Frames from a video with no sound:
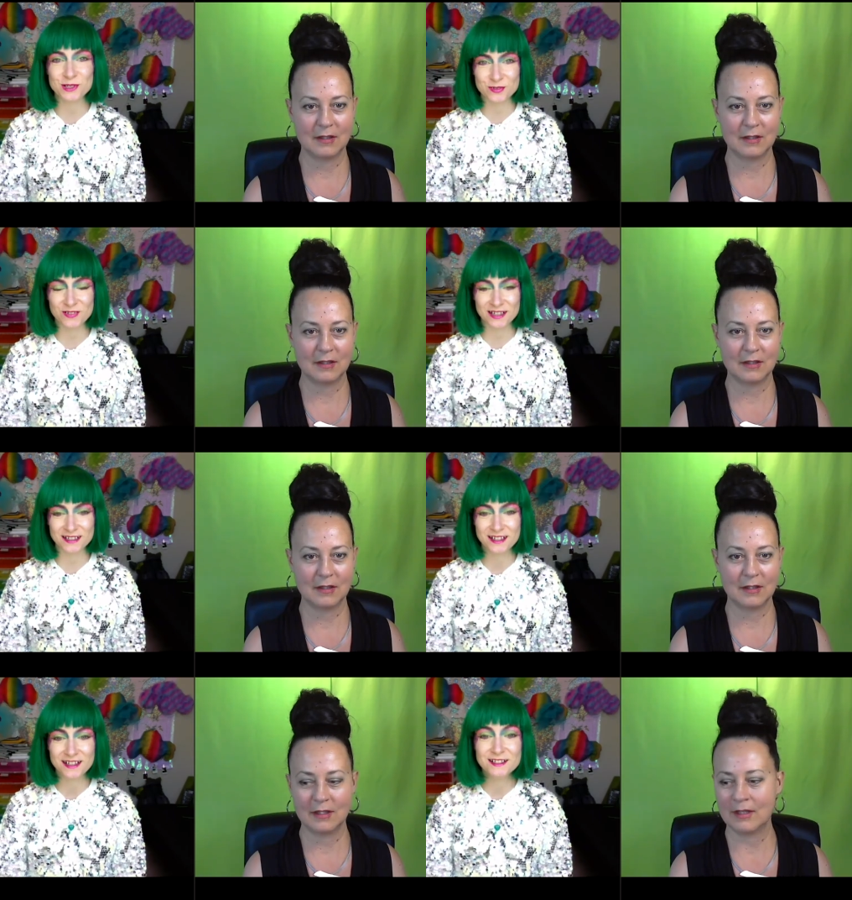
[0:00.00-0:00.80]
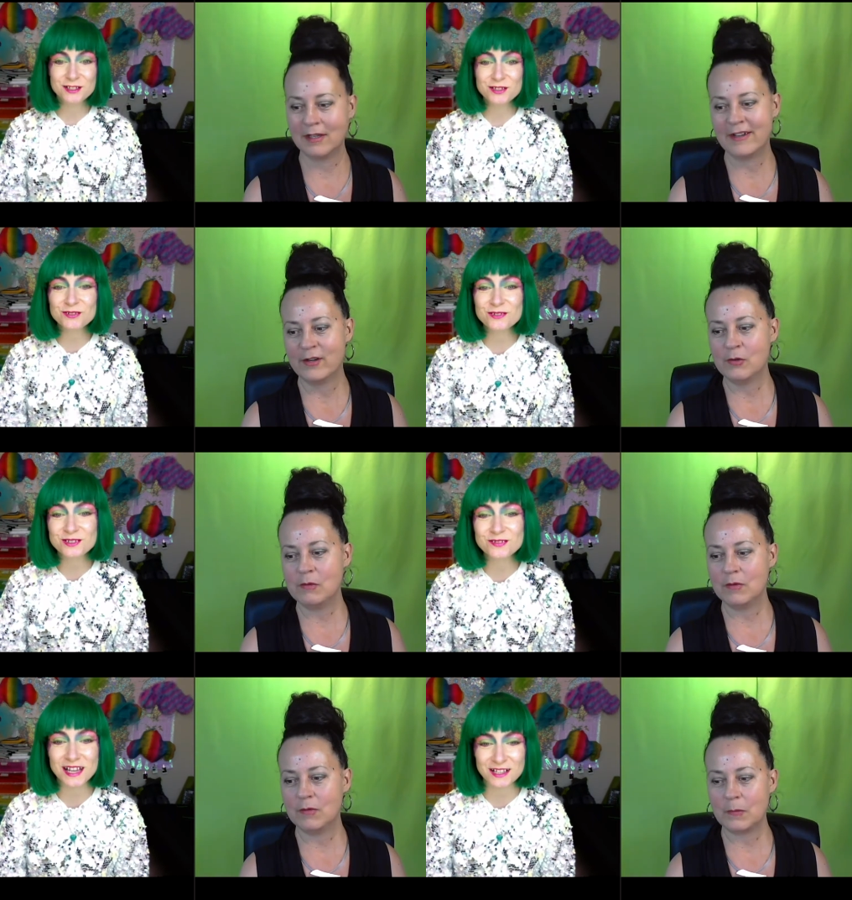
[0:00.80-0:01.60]
Speaker 1: much fun. Do you
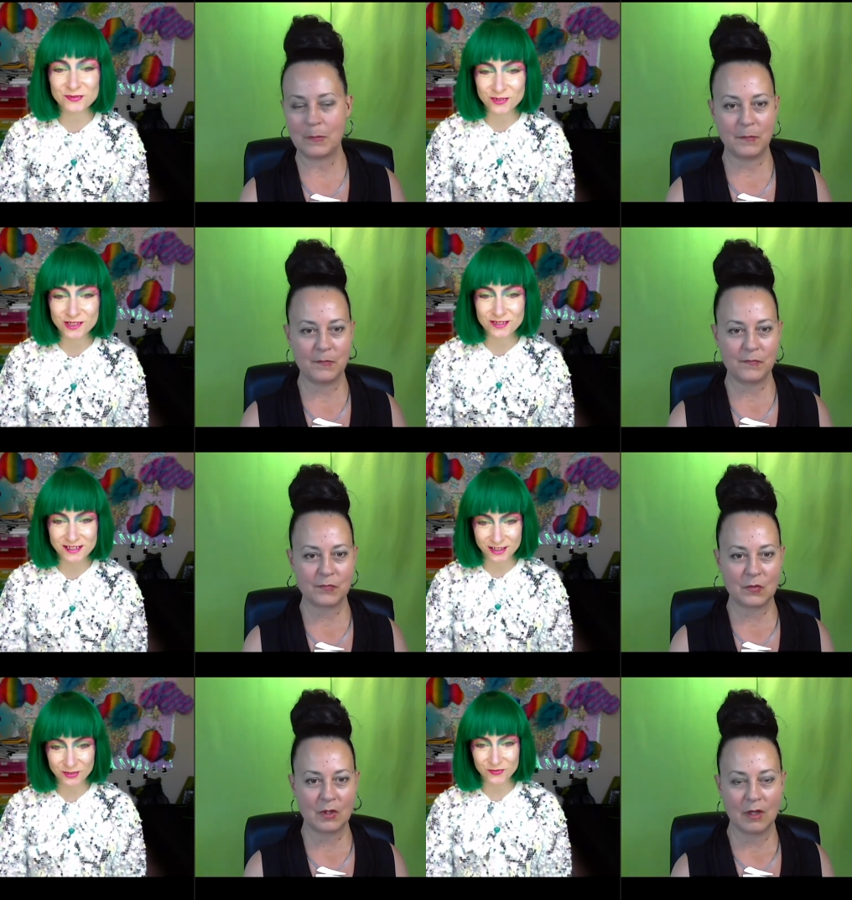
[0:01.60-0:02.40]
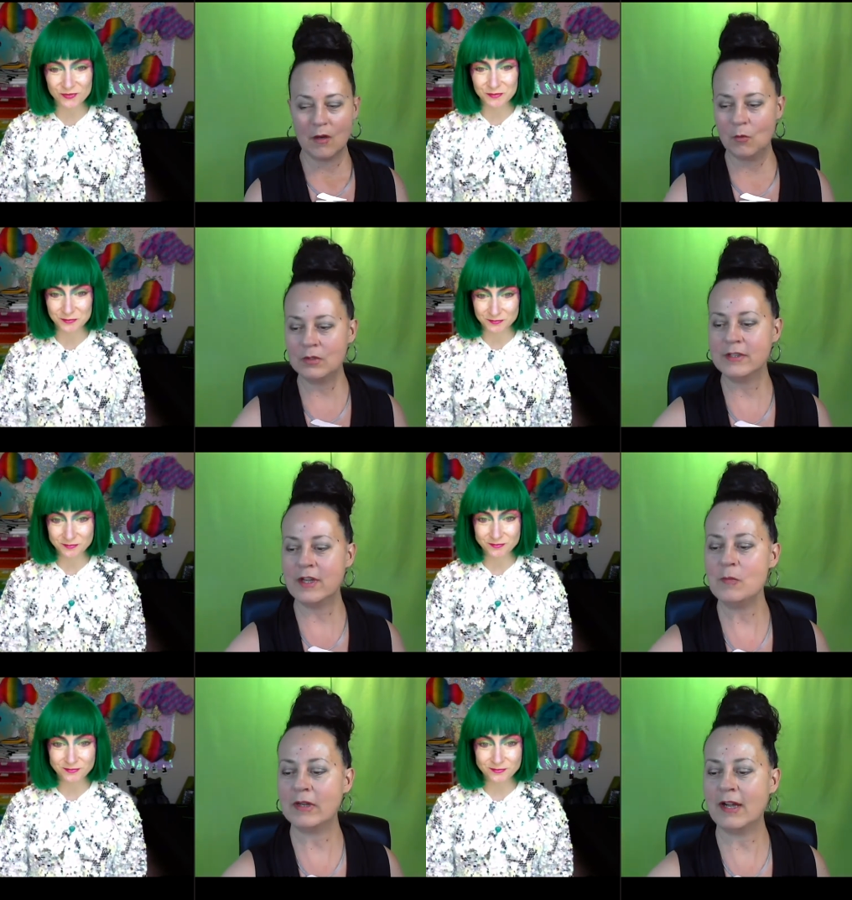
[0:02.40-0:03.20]
do that for yourself?
Speaker 2: Well,
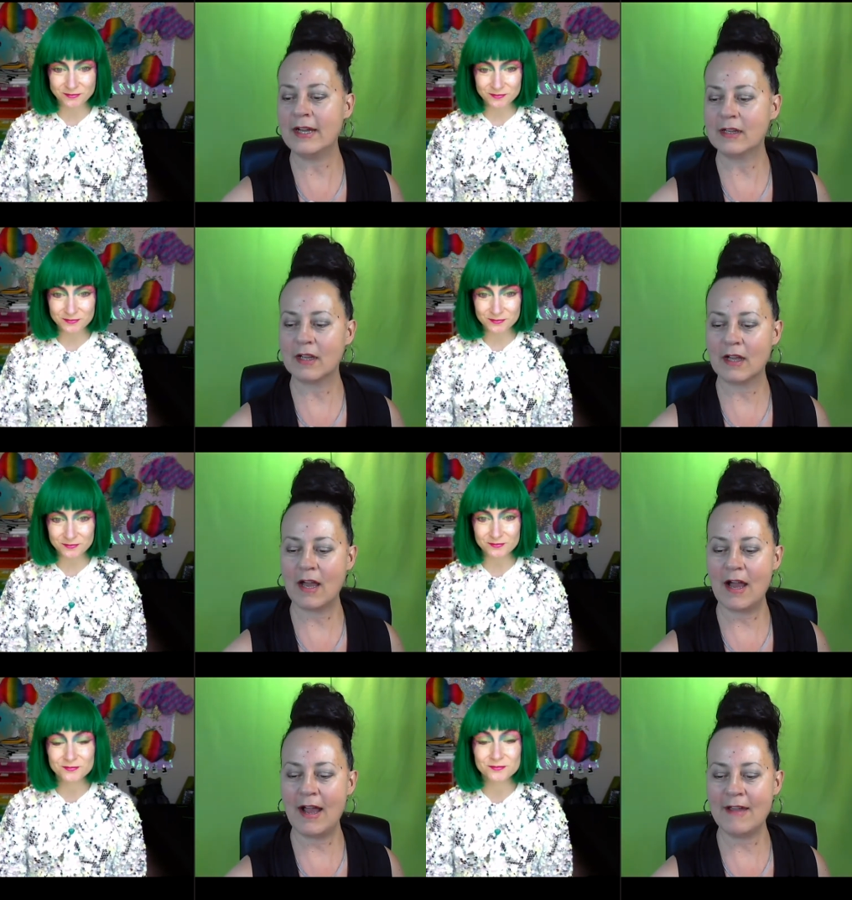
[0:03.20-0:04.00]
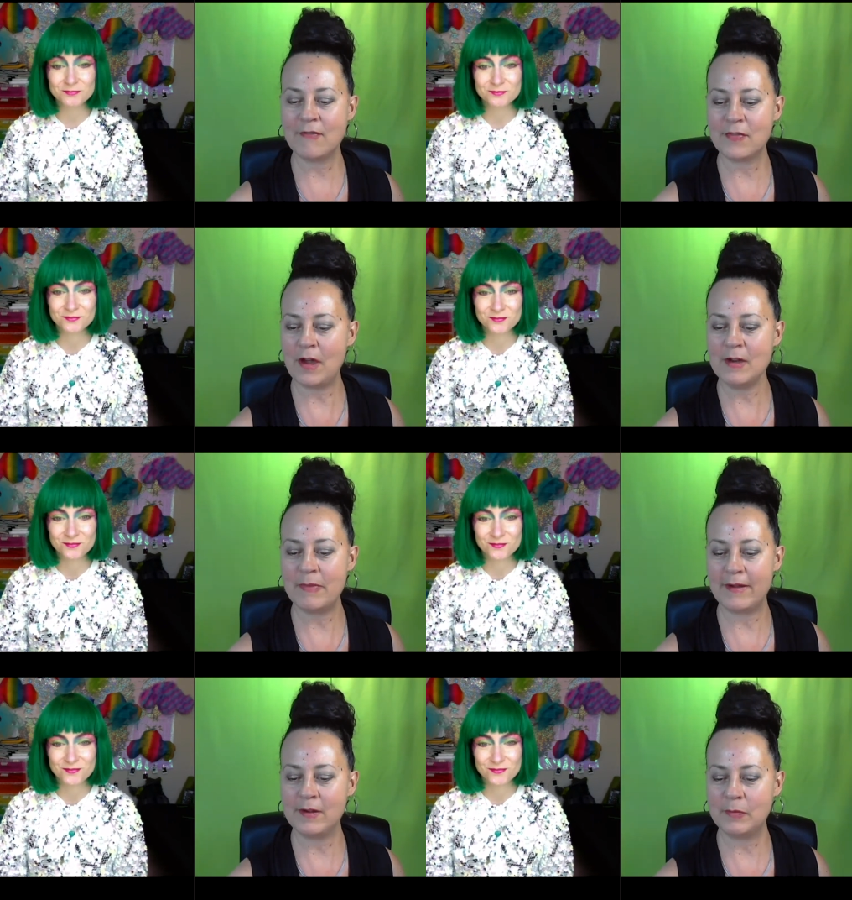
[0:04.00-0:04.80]
no, but I I've thought
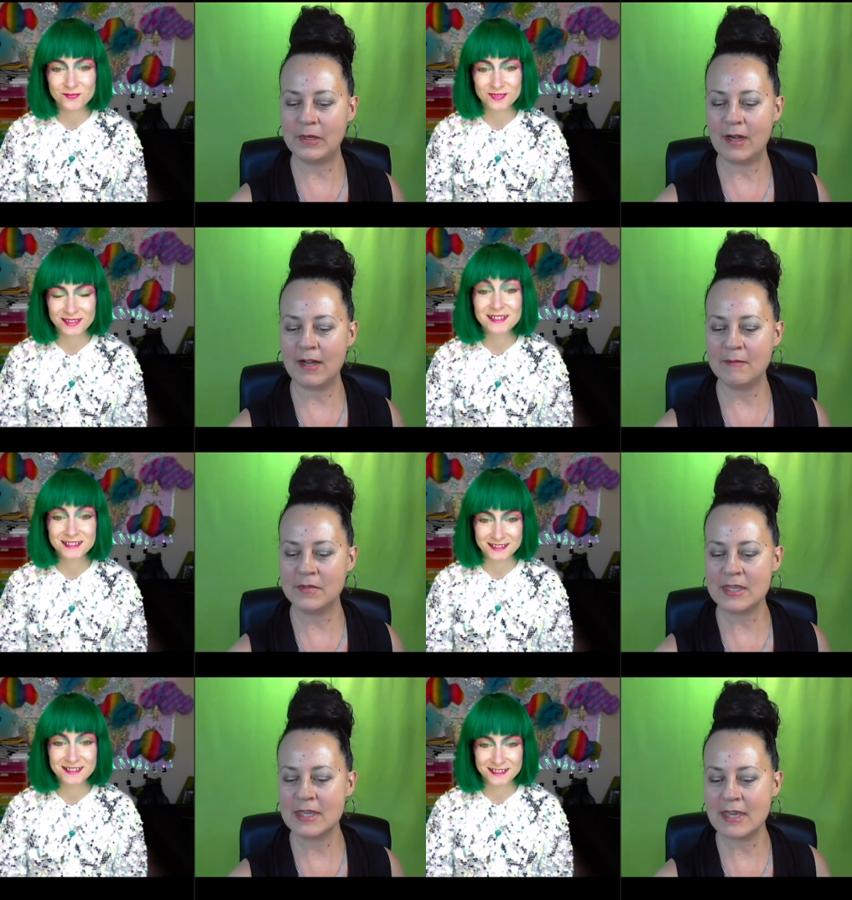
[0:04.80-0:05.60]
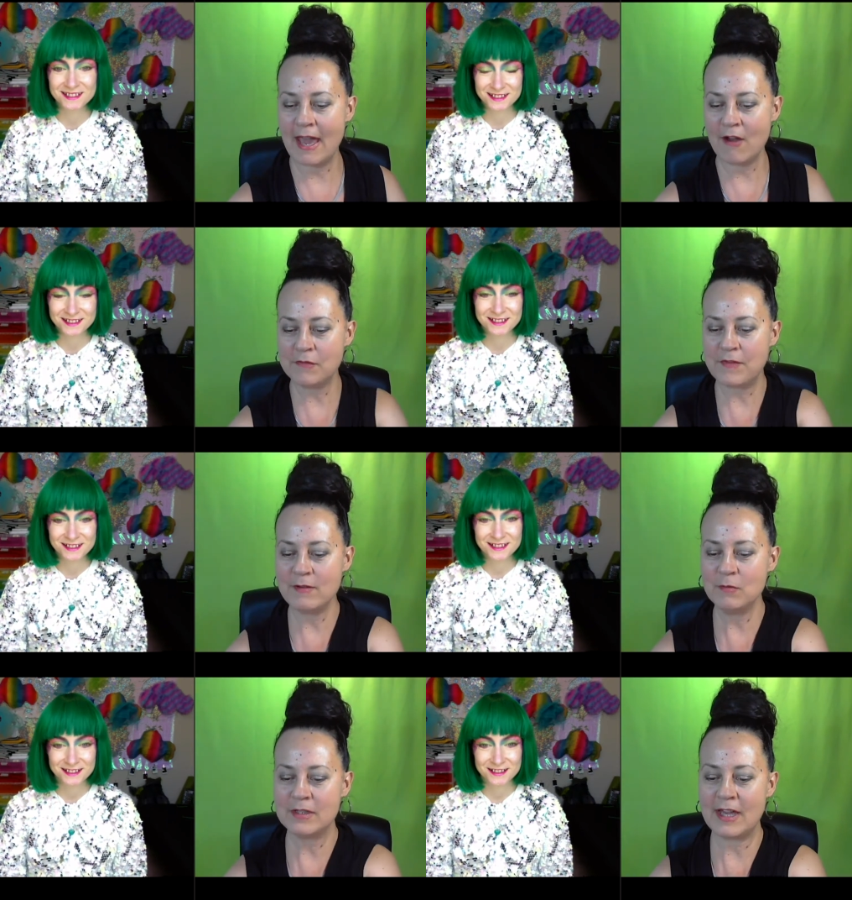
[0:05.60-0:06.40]
about it, but I'm thinking how
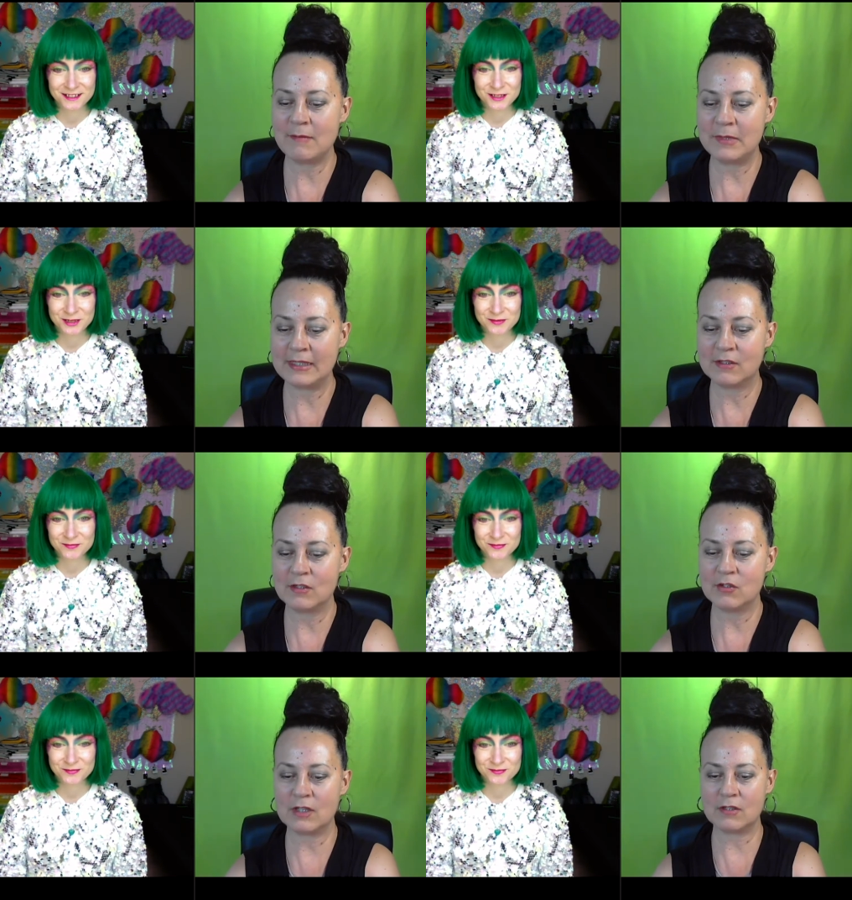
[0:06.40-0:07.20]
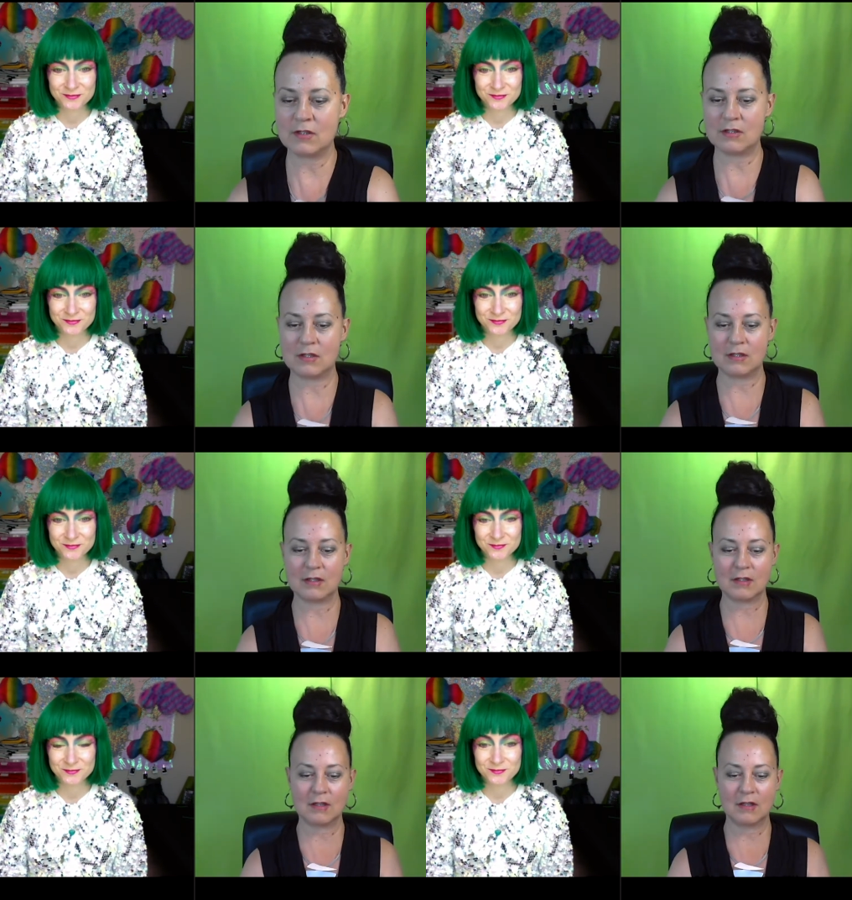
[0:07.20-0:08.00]
fun would that be to just